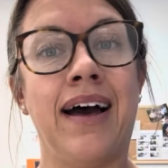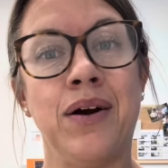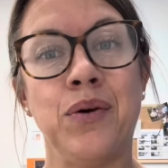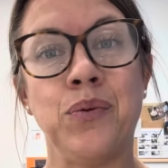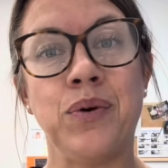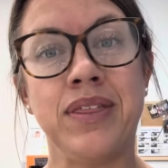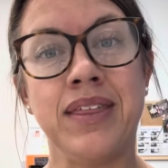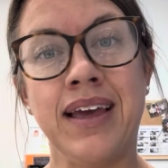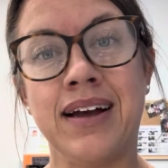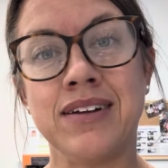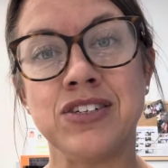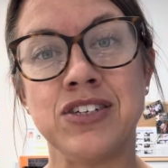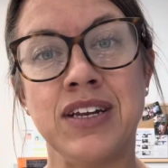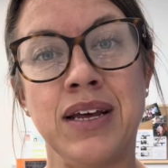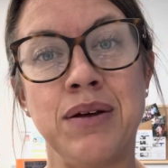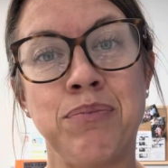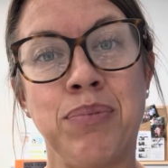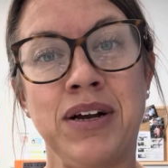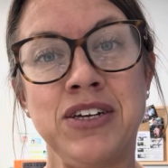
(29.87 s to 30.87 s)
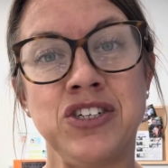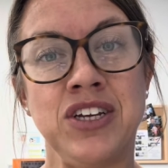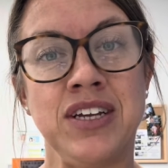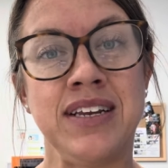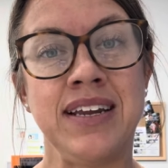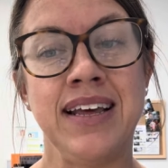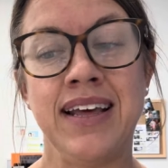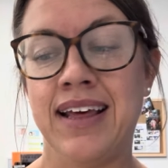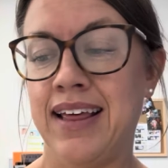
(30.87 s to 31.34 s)
with the alginate impression,
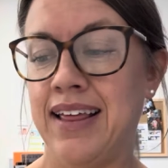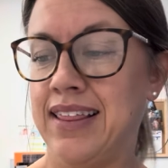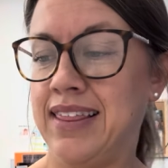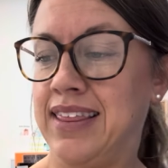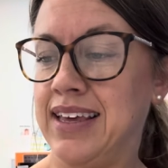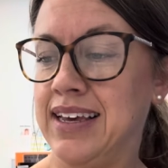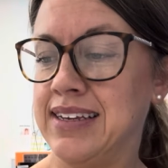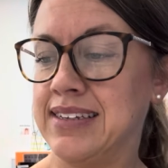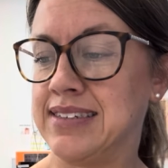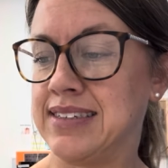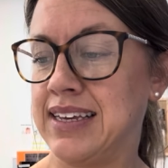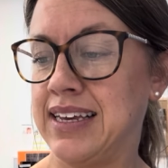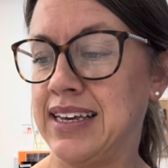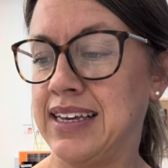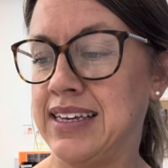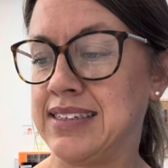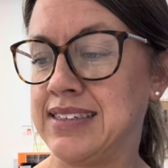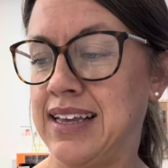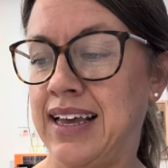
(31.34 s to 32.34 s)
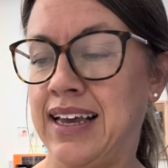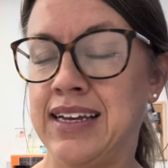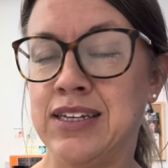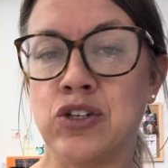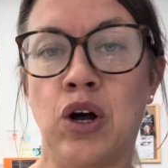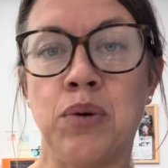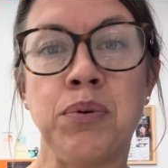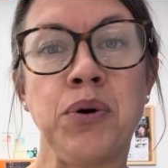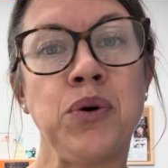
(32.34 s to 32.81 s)
this is a
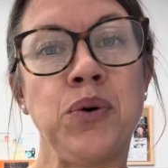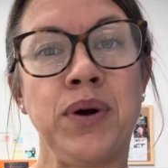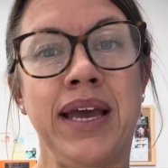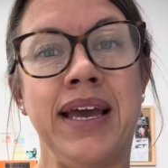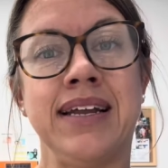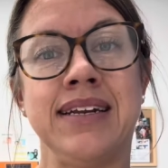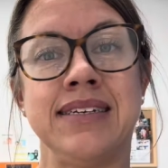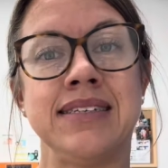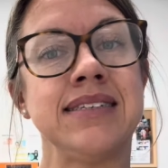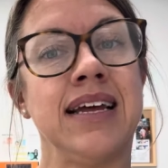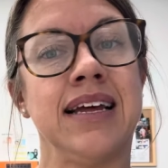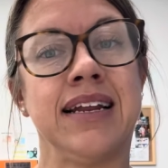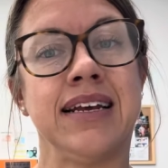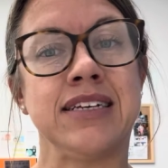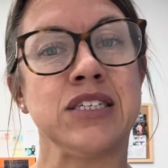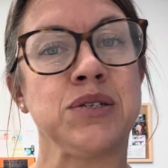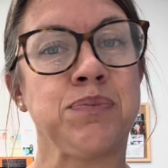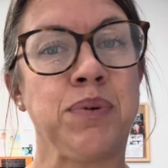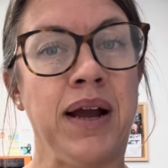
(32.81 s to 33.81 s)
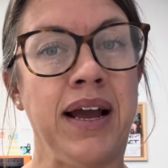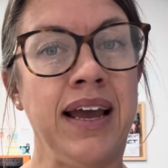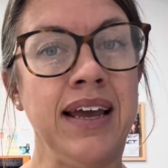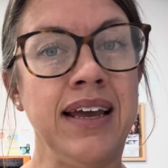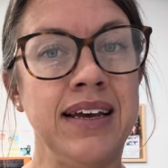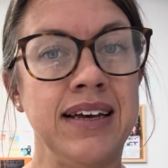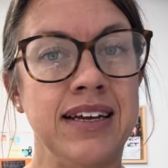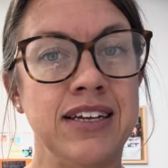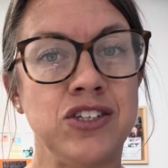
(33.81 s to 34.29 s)
topical anesthetic
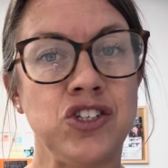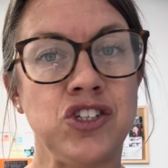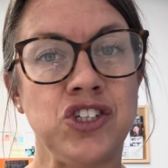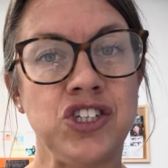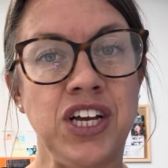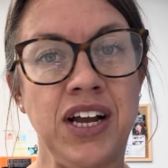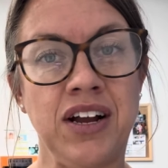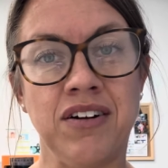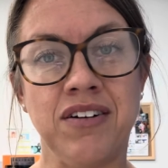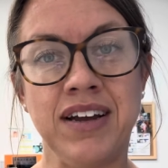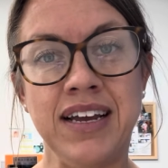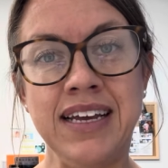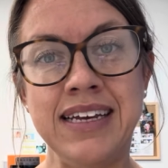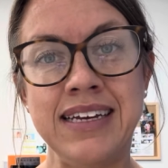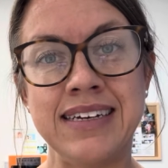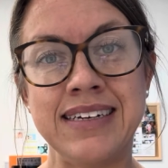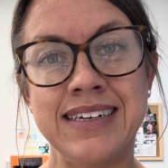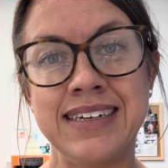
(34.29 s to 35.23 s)
spray. It's cherry.